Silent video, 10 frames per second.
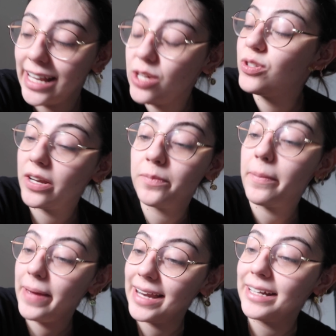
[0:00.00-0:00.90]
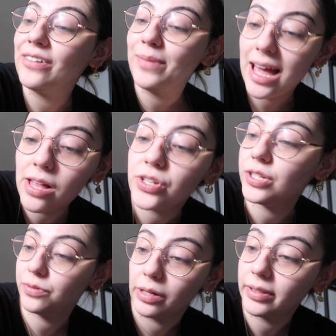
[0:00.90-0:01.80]
I let you stay on my bed and give me
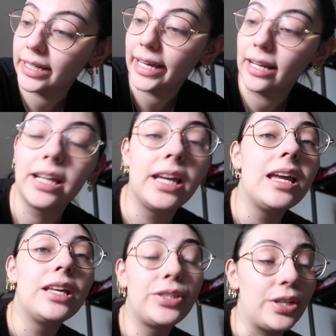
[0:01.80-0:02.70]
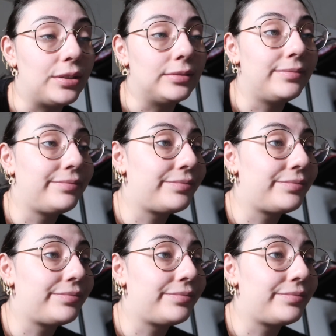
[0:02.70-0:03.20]
allergies throughout the night. So